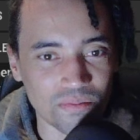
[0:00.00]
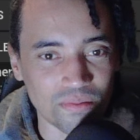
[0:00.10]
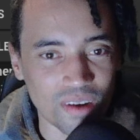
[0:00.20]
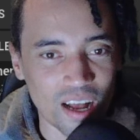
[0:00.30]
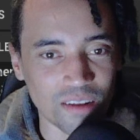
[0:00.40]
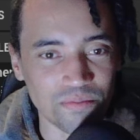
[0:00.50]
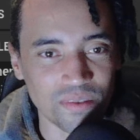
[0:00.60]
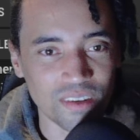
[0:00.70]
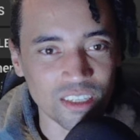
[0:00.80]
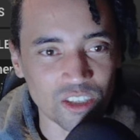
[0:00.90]
I'm
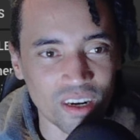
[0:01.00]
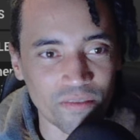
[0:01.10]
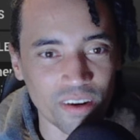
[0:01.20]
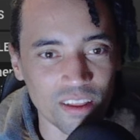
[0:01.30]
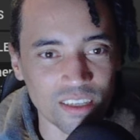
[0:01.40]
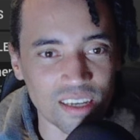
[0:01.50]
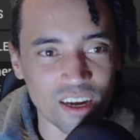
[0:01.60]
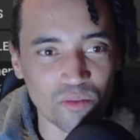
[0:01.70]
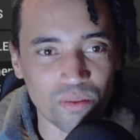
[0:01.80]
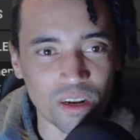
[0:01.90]
gonna try to figure this
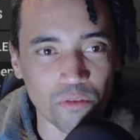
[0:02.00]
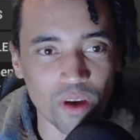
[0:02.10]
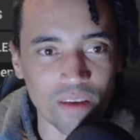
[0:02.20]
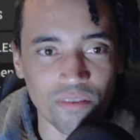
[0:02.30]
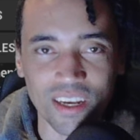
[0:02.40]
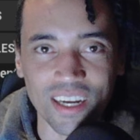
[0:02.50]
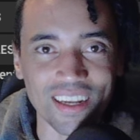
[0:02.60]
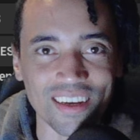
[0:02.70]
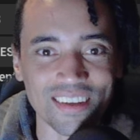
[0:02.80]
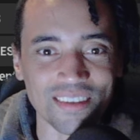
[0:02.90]
out, but if you have any
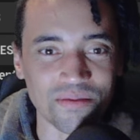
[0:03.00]
idea,